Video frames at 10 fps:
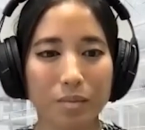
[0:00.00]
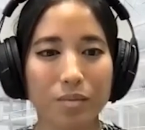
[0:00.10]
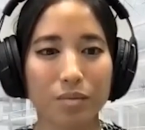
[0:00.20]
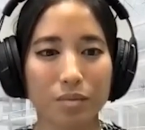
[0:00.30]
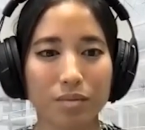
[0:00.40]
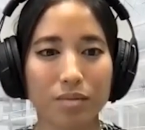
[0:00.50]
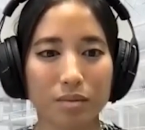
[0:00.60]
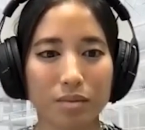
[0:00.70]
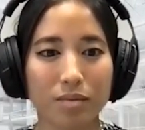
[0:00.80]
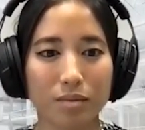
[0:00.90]

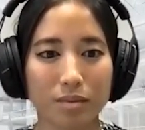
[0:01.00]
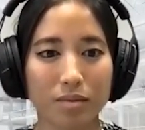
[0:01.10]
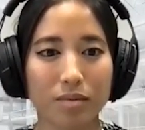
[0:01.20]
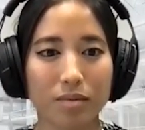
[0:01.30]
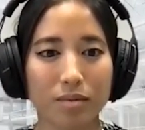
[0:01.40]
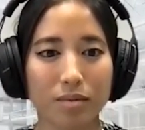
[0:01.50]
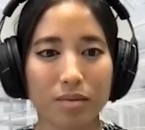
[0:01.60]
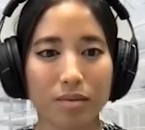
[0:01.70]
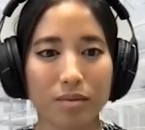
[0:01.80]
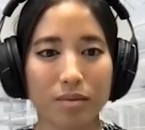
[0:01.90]

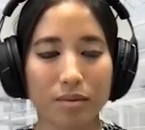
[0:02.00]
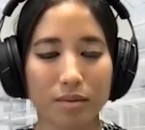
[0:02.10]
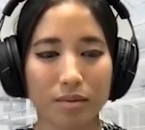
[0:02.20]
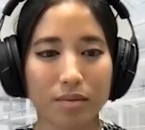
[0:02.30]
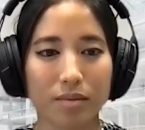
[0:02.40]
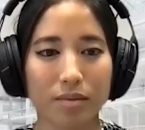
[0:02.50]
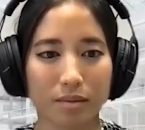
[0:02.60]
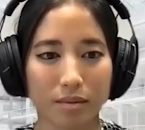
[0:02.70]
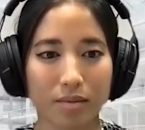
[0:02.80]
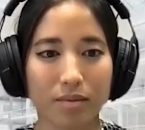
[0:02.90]

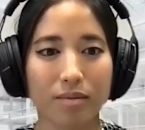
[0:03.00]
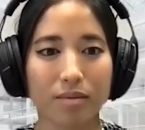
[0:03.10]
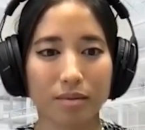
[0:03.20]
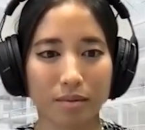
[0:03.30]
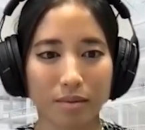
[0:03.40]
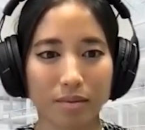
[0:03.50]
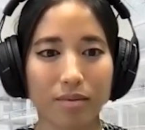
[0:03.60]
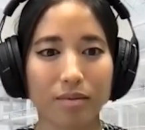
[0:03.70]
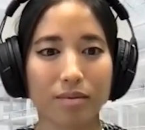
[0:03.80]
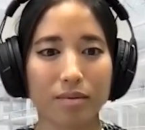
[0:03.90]

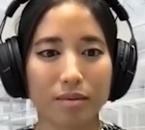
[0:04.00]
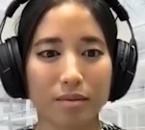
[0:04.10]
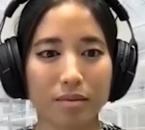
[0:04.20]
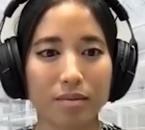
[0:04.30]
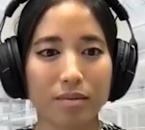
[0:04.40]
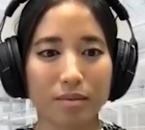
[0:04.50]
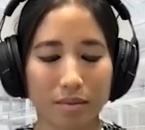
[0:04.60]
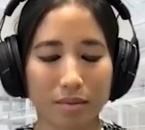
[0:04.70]
(silent)